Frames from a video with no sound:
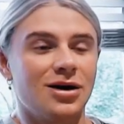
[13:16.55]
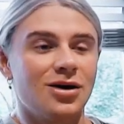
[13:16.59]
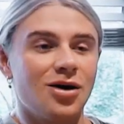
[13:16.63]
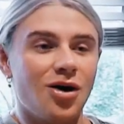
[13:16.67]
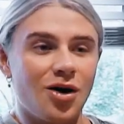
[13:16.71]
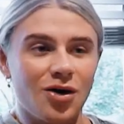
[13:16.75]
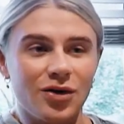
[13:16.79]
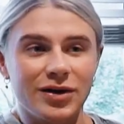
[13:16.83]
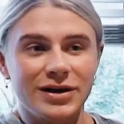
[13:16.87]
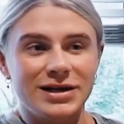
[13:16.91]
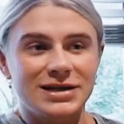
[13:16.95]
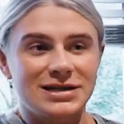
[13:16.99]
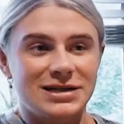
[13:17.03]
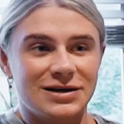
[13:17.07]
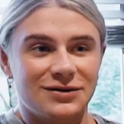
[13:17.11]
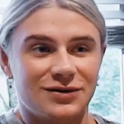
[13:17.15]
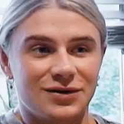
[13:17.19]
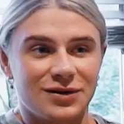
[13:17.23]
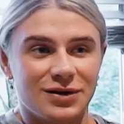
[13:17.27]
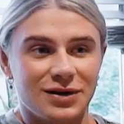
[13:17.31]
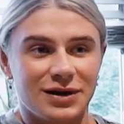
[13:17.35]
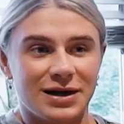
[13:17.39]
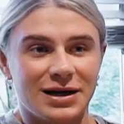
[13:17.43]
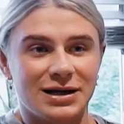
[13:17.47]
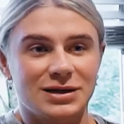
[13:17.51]
All these
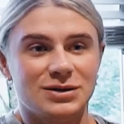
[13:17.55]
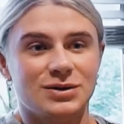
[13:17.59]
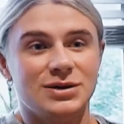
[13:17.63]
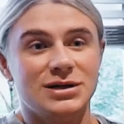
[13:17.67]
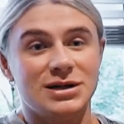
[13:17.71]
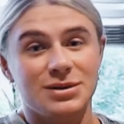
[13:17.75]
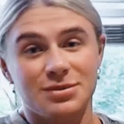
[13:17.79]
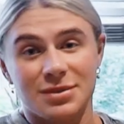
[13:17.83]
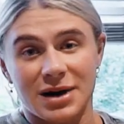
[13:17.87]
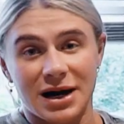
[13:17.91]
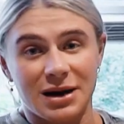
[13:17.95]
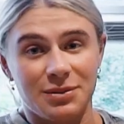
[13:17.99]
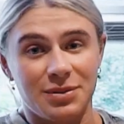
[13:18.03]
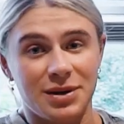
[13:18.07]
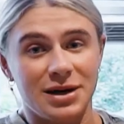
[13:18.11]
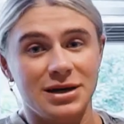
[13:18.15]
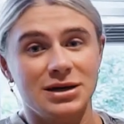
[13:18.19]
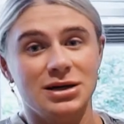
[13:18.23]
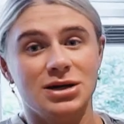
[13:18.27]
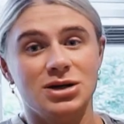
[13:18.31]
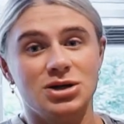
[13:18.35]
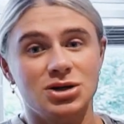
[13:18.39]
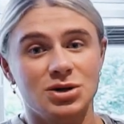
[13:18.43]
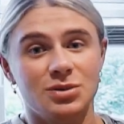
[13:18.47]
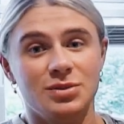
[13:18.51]
different things which in my
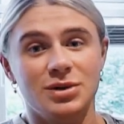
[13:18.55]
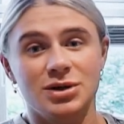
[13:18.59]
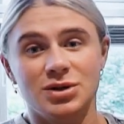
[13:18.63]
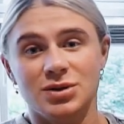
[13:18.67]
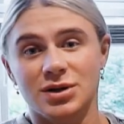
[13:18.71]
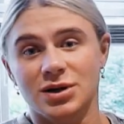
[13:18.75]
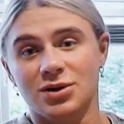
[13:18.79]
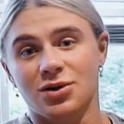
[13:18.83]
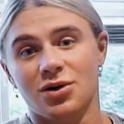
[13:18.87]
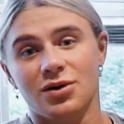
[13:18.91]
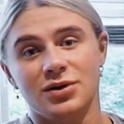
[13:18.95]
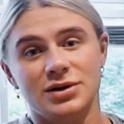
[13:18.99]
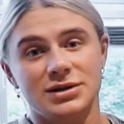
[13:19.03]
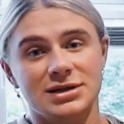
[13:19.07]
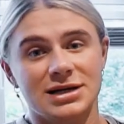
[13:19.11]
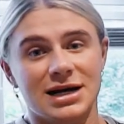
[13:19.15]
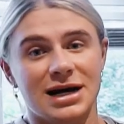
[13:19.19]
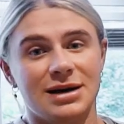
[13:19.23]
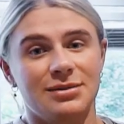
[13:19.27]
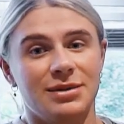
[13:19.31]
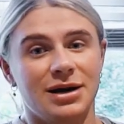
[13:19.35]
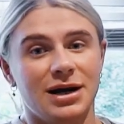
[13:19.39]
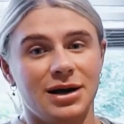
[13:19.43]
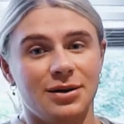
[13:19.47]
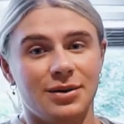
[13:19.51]
opinion you should be doing all the
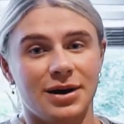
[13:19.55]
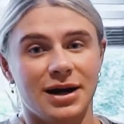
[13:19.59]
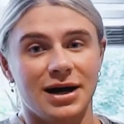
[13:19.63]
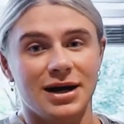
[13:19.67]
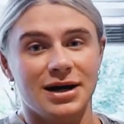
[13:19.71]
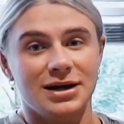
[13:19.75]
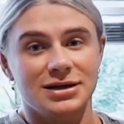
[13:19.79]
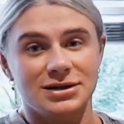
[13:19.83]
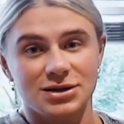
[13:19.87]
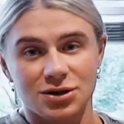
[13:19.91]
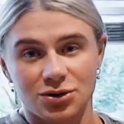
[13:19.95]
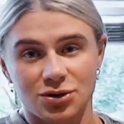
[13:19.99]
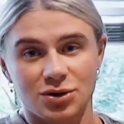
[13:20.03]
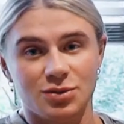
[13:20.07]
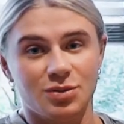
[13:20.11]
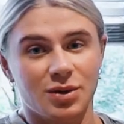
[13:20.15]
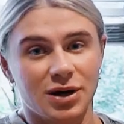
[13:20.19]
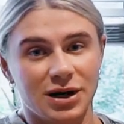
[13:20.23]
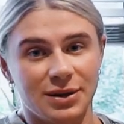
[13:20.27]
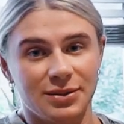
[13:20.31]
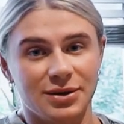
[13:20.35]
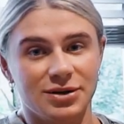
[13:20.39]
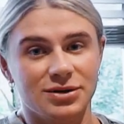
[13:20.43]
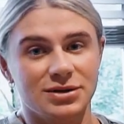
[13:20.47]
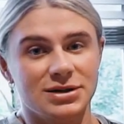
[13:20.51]
time anyway as a good
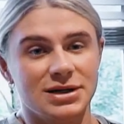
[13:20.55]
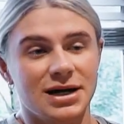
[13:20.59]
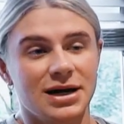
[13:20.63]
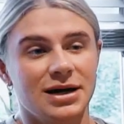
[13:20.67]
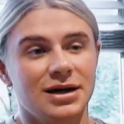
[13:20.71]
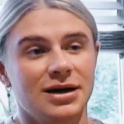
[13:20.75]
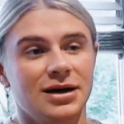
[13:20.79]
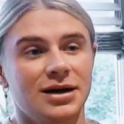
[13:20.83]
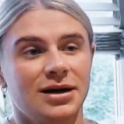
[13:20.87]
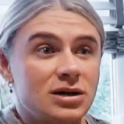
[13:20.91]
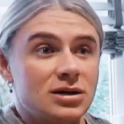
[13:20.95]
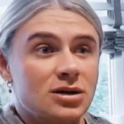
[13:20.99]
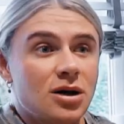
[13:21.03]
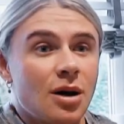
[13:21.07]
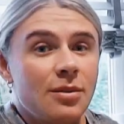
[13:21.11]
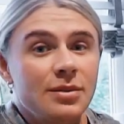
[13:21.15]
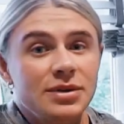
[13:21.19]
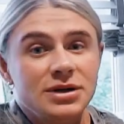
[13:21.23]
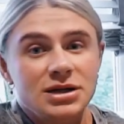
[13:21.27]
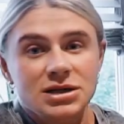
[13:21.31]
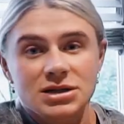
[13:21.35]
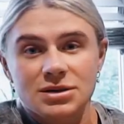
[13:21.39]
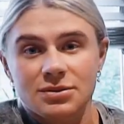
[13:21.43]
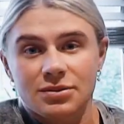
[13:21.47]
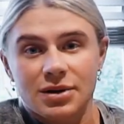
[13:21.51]
bodybuilder, because
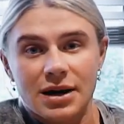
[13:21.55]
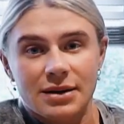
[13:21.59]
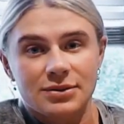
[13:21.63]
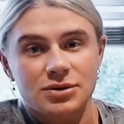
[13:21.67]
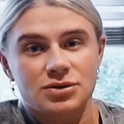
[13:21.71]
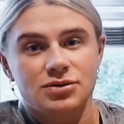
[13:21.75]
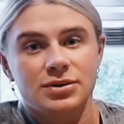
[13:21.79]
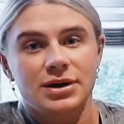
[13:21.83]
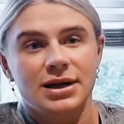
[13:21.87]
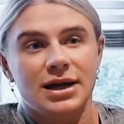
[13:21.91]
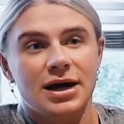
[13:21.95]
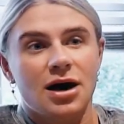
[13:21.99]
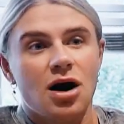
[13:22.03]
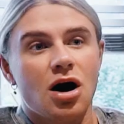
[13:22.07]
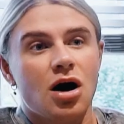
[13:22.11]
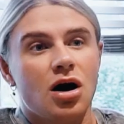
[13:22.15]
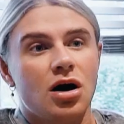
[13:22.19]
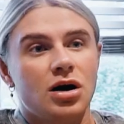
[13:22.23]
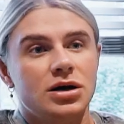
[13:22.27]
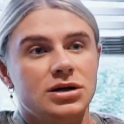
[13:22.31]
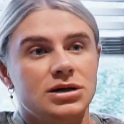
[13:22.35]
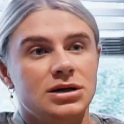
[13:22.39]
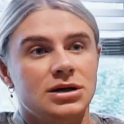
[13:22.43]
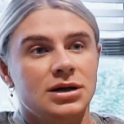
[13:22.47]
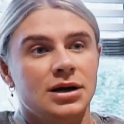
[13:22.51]
competition prep's really
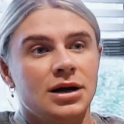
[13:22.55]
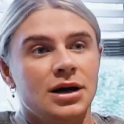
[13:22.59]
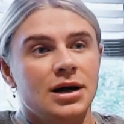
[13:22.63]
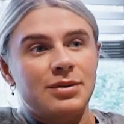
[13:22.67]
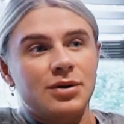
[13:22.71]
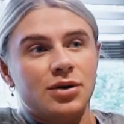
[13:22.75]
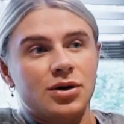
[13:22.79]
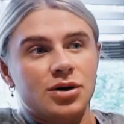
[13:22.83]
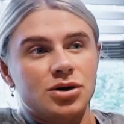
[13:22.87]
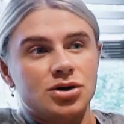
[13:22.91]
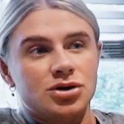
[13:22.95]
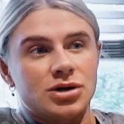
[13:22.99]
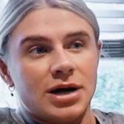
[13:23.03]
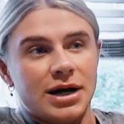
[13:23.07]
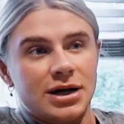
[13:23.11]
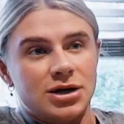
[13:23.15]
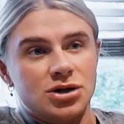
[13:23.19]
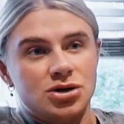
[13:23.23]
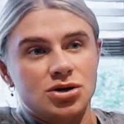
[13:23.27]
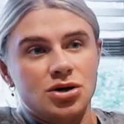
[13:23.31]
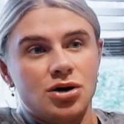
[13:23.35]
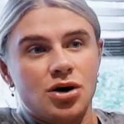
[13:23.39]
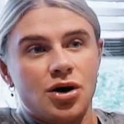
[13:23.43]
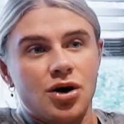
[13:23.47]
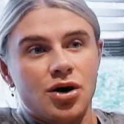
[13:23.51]
hard and people can try and
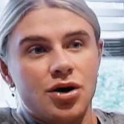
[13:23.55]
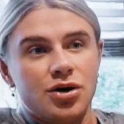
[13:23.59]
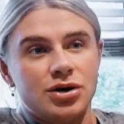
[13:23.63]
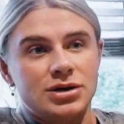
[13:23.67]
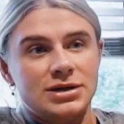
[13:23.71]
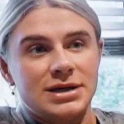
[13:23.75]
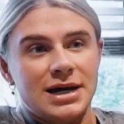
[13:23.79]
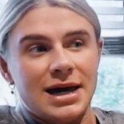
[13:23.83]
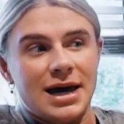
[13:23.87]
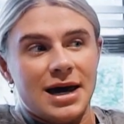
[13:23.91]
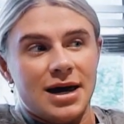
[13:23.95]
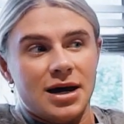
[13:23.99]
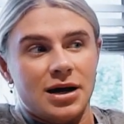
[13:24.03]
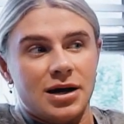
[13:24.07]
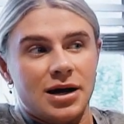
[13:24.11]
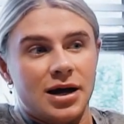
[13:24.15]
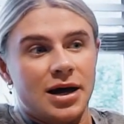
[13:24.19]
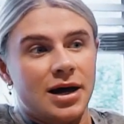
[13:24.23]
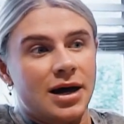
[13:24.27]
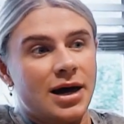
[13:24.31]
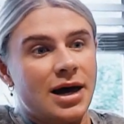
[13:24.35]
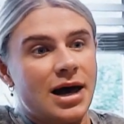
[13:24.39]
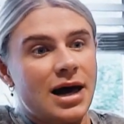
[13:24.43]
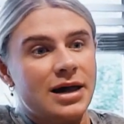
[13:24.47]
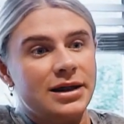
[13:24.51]
sugarcoat it, and
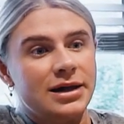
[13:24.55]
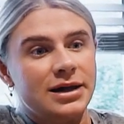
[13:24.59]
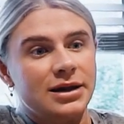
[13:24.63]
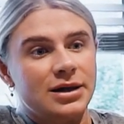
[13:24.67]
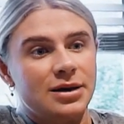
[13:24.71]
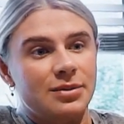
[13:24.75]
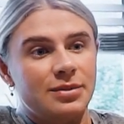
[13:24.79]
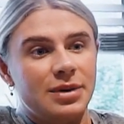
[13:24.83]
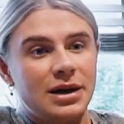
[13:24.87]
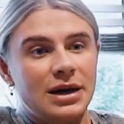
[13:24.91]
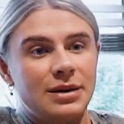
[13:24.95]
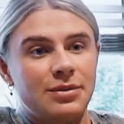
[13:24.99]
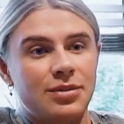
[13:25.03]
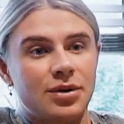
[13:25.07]
I think that